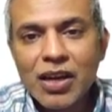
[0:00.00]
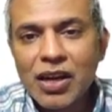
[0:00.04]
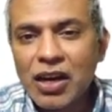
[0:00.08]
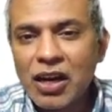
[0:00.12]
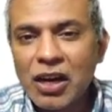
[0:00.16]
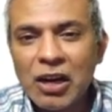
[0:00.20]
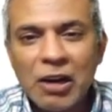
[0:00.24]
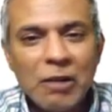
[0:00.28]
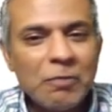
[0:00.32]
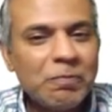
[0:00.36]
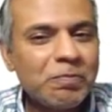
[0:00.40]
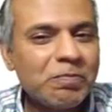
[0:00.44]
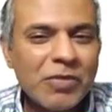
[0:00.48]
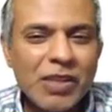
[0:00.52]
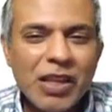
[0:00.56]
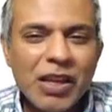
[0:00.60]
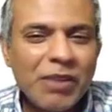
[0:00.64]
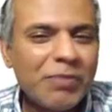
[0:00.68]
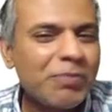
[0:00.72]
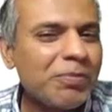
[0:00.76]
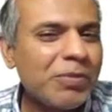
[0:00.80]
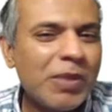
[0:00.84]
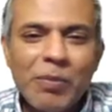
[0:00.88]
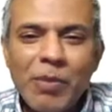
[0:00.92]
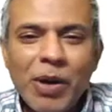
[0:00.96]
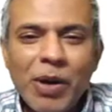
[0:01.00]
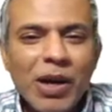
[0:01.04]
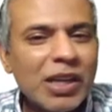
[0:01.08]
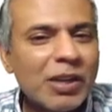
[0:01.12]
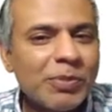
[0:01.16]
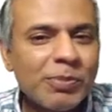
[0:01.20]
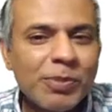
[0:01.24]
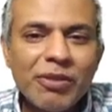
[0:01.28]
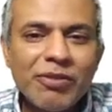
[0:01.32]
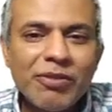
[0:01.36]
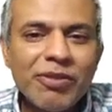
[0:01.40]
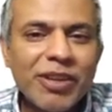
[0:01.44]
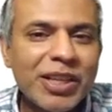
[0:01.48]
There are
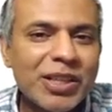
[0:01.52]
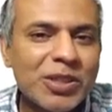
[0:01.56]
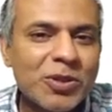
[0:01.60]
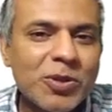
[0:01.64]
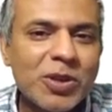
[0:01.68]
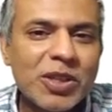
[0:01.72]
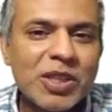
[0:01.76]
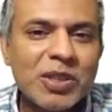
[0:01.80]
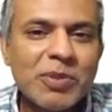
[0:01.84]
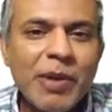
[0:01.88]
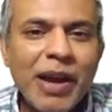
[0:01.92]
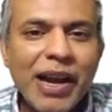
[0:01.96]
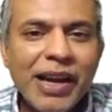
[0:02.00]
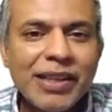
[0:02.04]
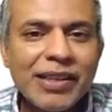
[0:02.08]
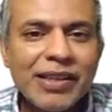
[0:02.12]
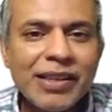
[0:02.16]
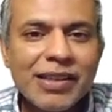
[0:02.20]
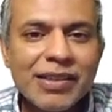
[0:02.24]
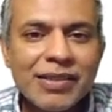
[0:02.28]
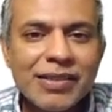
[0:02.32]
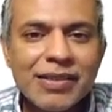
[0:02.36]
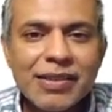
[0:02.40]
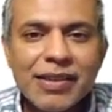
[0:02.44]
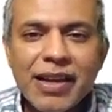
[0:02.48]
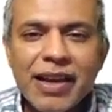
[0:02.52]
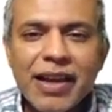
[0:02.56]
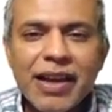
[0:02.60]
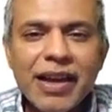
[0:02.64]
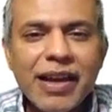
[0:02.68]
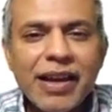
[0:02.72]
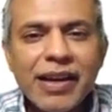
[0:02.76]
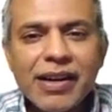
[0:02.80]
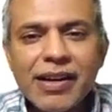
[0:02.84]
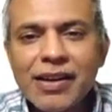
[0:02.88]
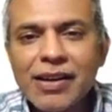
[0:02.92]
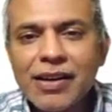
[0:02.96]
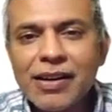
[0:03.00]
multiple ways to expand this,
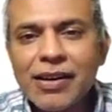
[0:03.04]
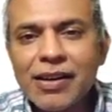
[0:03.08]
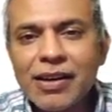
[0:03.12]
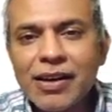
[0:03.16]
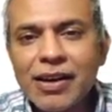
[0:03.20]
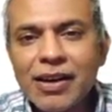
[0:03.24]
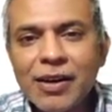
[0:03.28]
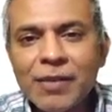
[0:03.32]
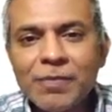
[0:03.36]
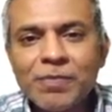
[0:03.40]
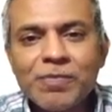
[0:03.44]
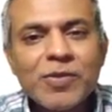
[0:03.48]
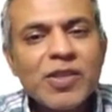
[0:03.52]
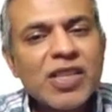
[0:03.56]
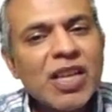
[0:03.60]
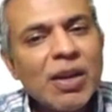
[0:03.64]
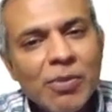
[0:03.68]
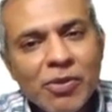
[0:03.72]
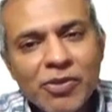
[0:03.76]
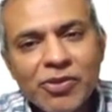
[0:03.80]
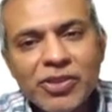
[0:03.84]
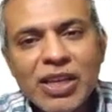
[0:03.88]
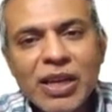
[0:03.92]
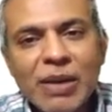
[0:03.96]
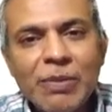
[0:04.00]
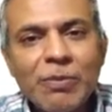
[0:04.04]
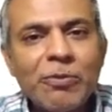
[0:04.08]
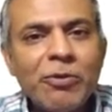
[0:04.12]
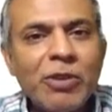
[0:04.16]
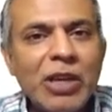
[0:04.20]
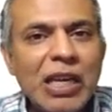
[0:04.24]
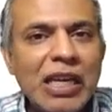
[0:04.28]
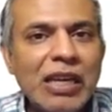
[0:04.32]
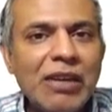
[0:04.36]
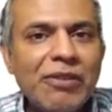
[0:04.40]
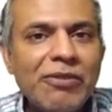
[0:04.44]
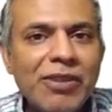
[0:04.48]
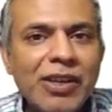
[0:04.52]
and some of them
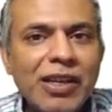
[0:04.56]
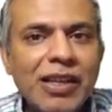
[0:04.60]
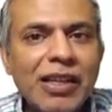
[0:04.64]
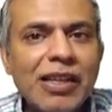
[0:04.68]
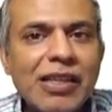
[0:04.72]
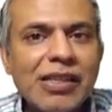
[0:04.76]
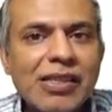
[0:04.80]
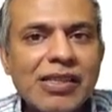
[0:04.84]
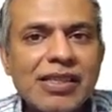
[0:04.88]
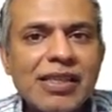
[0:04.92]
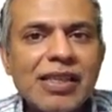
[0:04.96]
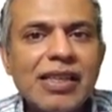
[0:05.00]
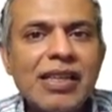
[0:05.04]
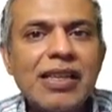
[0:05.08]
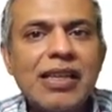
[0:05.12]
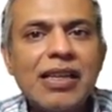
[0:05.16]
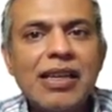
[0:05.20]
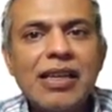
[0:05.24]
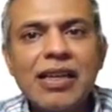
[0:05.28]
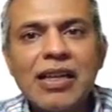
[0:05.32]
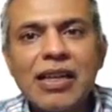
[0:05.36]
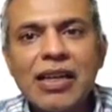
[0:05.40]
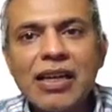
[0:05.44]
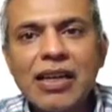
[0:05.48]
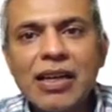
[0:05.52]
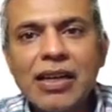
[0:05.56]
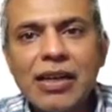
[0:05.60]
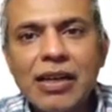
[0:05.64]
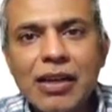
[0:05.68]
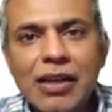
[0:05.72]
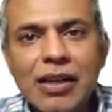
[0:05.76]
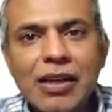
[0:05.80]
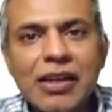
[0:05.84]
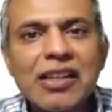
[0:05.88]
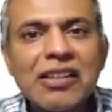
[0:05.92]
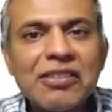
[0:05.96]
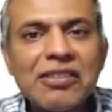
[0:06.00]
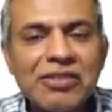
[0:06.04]
we will see in
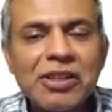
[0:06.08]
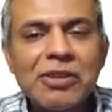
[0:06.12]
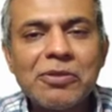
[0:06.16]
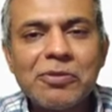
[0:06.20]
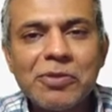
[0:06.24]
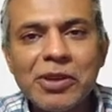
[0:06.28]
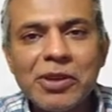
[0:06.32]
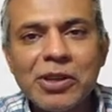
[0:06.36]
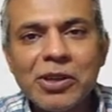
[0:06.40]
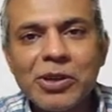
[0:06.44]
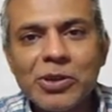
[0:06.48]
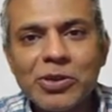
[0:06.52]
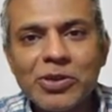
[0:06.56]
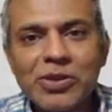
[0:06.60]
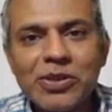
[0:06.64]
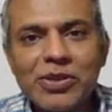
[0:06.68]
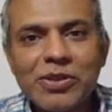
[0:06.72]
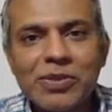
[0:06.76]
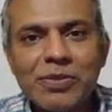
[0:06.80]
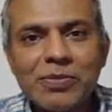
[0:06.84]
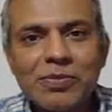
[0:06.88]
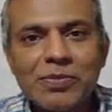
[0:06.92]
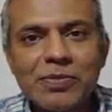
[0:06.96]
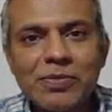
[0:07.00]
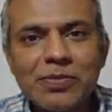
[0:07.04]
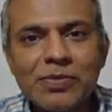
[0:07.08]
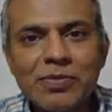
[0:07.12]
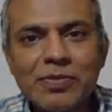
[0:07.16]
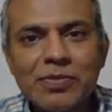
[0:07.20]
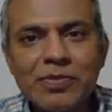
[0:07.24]
different videos.